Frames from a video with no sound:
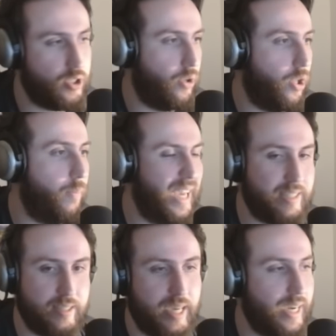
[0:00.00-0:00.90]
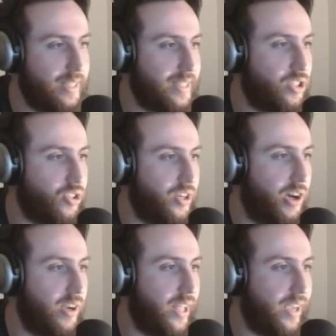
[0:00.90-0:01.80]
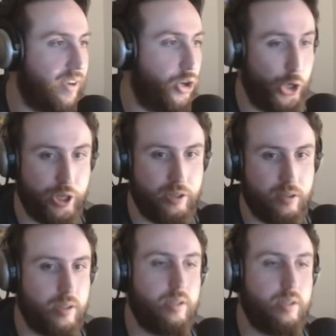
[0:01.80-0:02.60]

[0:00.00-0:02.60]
so low base attack is actually not, like, good.